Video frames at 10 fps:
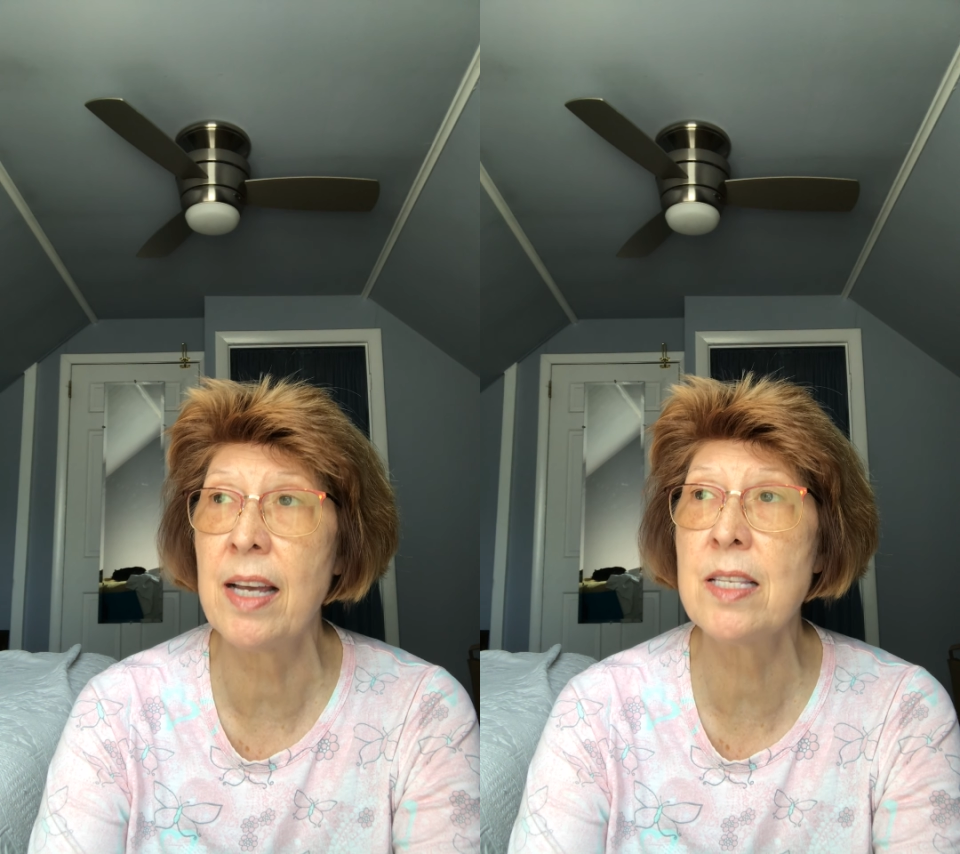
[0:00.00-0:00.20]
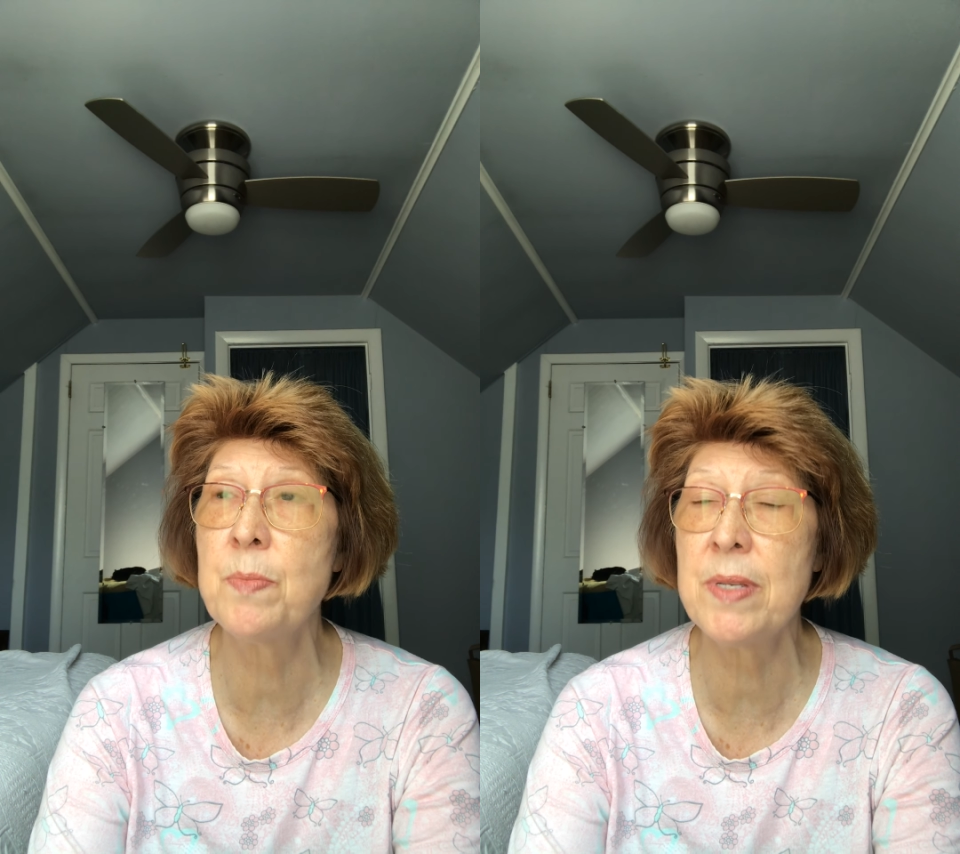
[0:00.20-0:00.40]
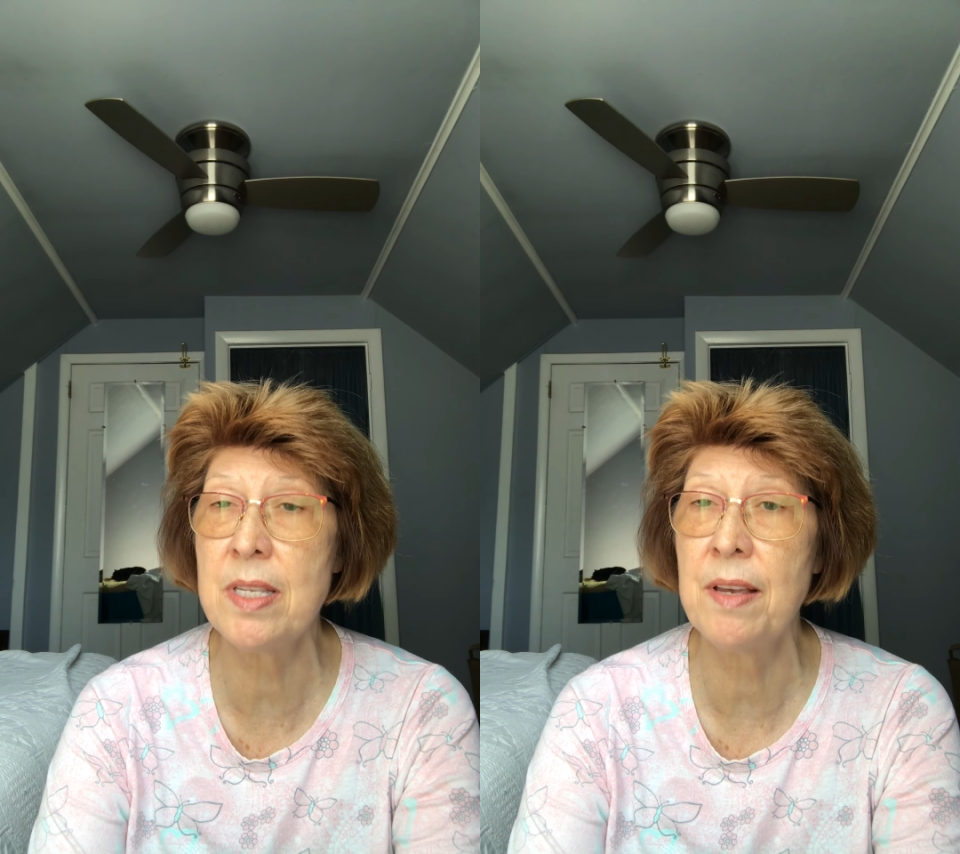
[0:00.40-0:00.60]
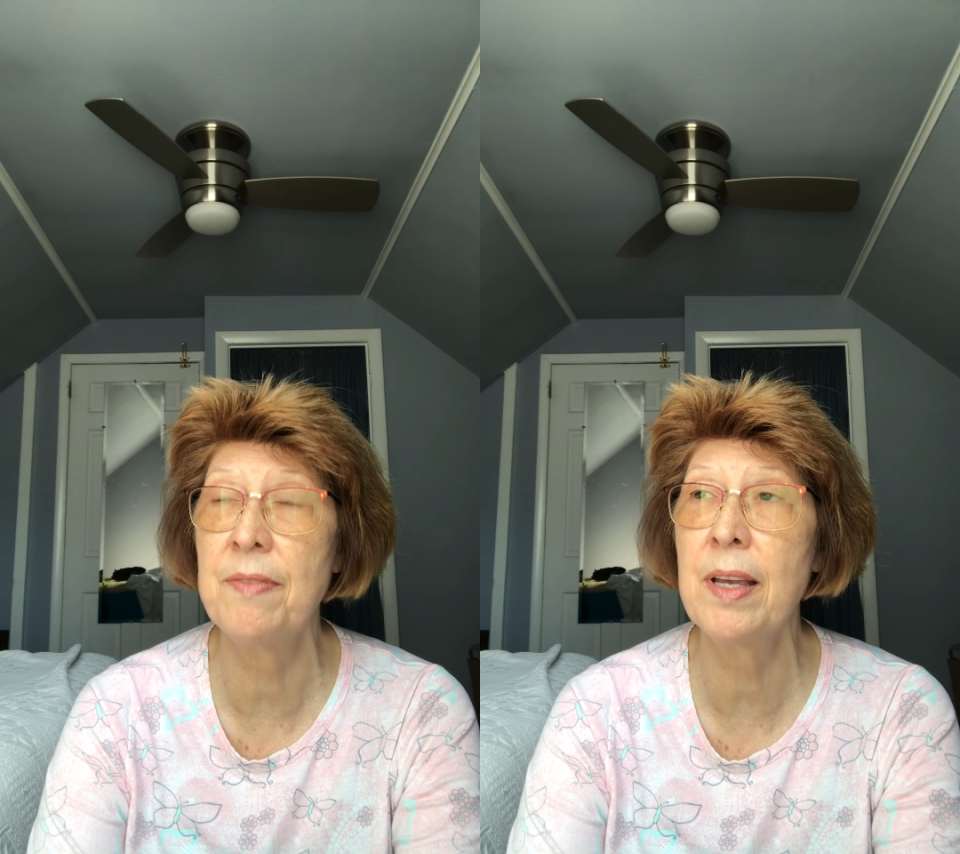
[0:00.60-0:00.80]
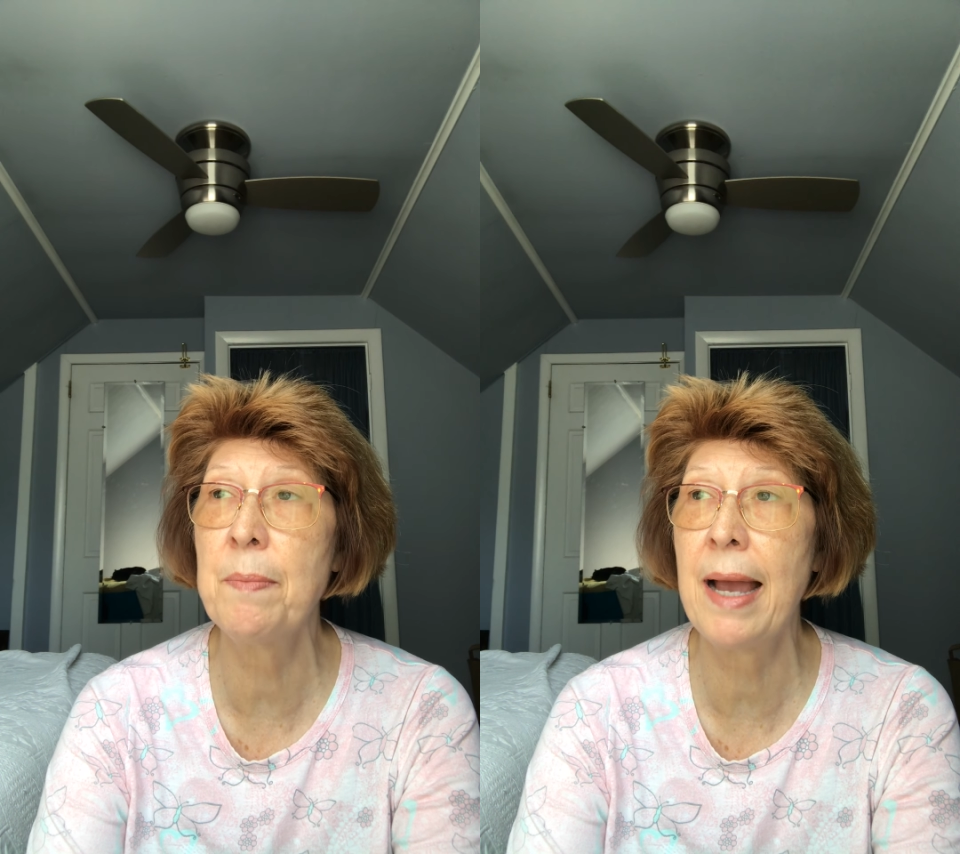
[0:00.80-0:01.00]

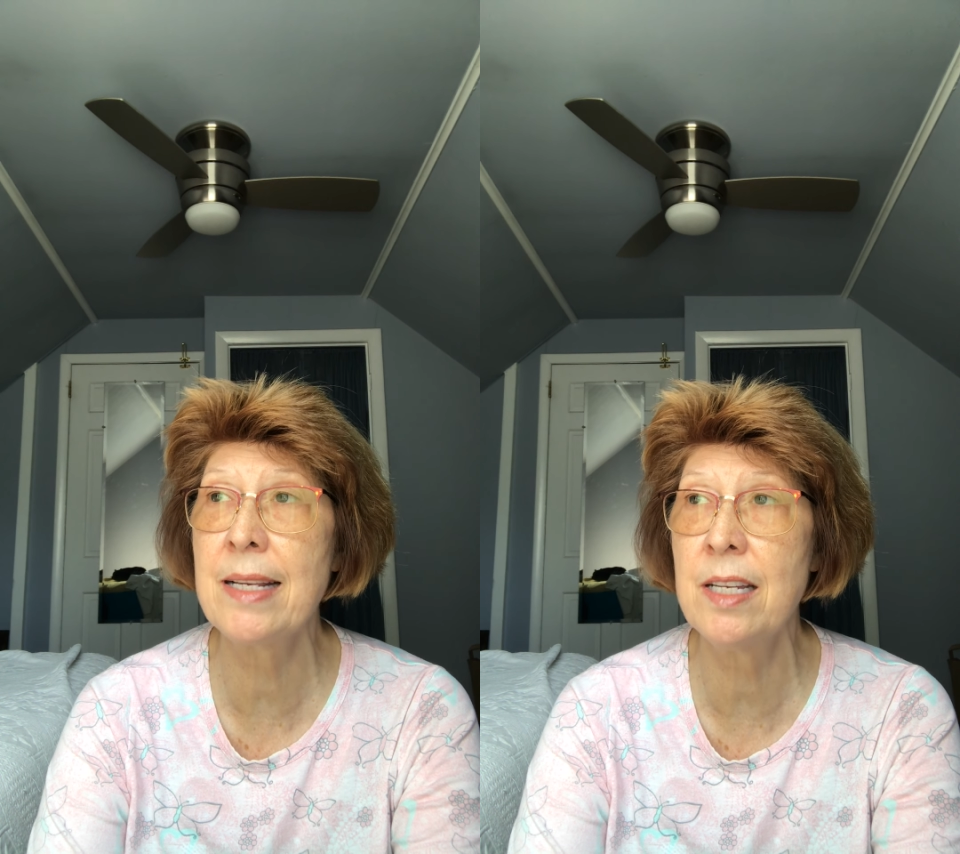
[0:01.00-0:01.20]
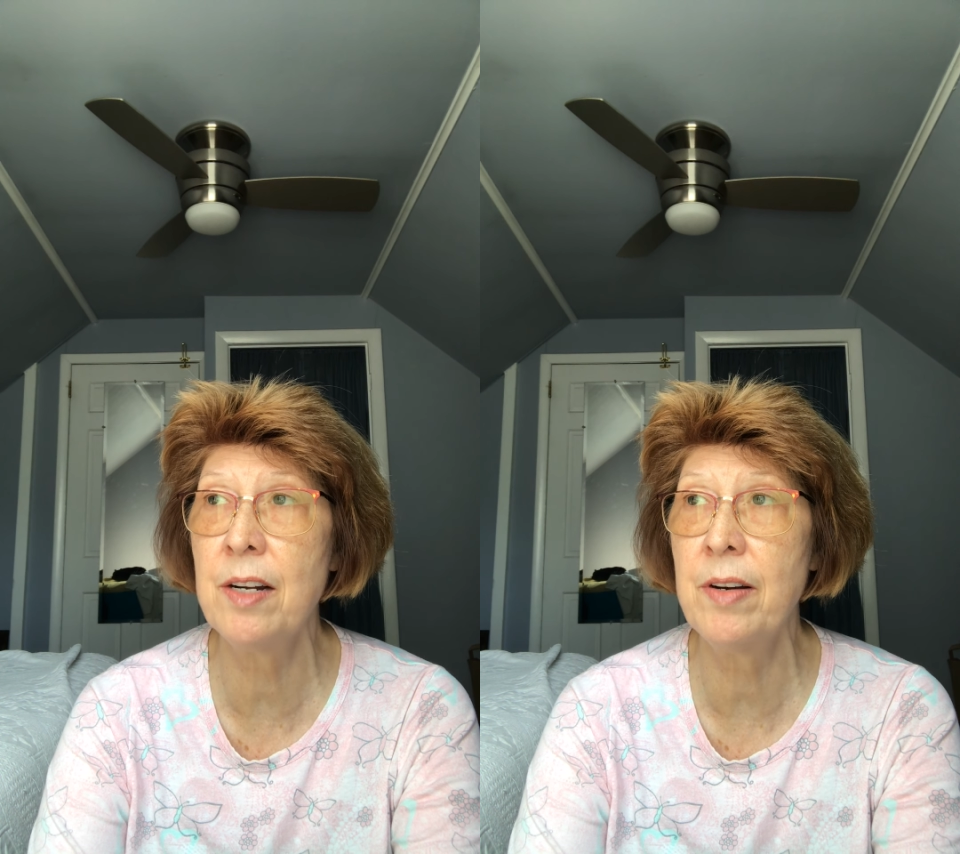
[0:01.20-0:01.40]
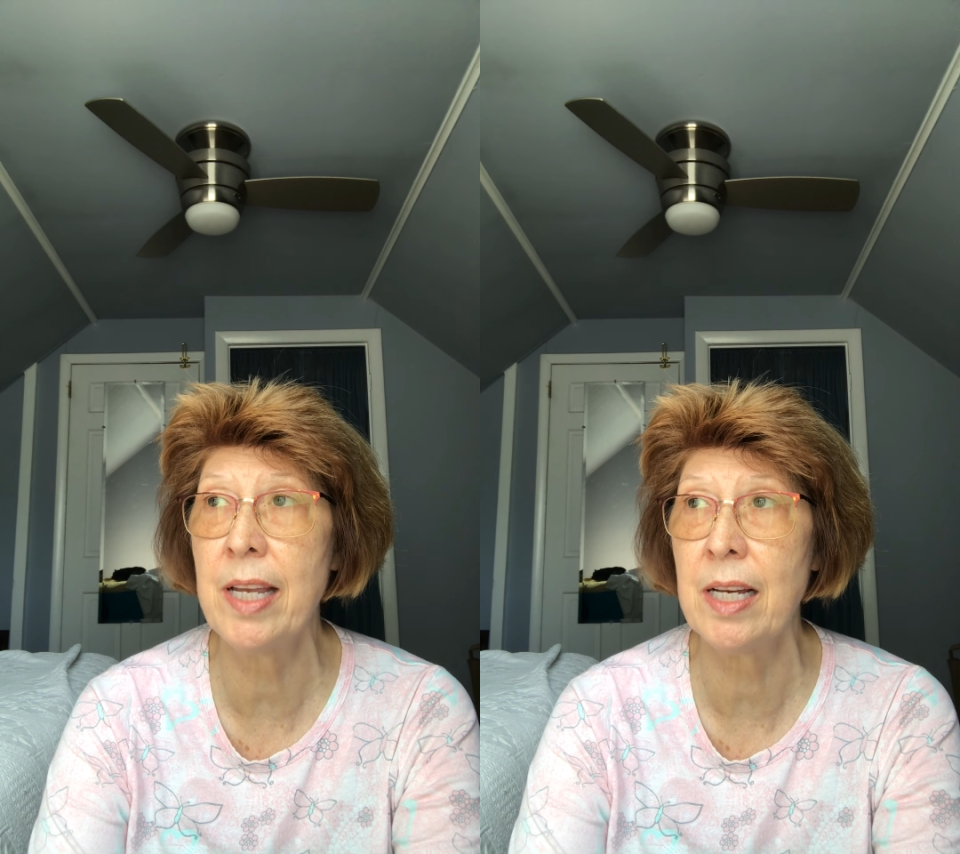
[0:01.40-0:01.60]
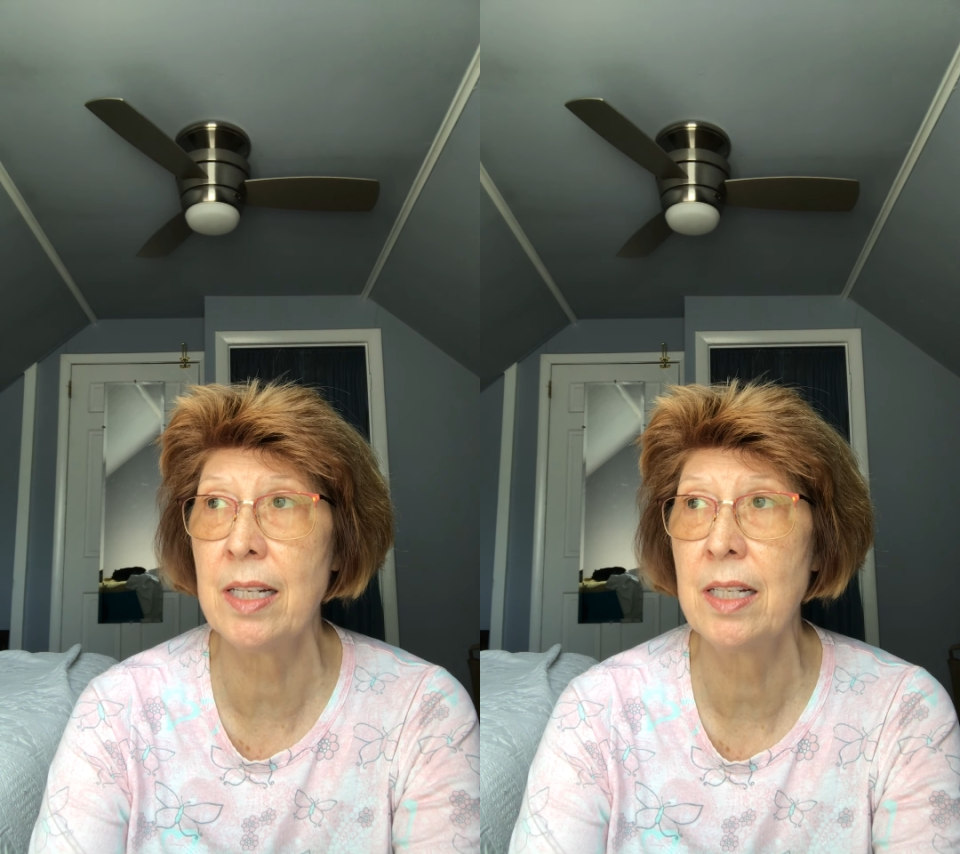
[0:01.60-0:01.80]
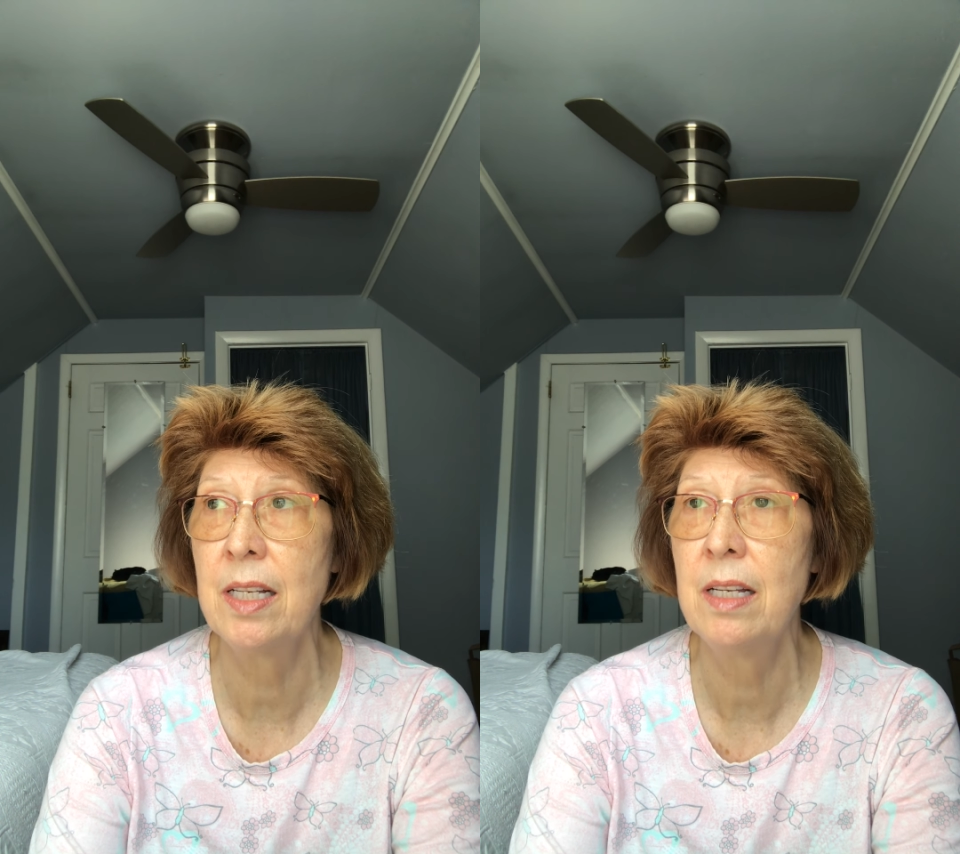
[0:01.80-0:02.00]
specific bacteria.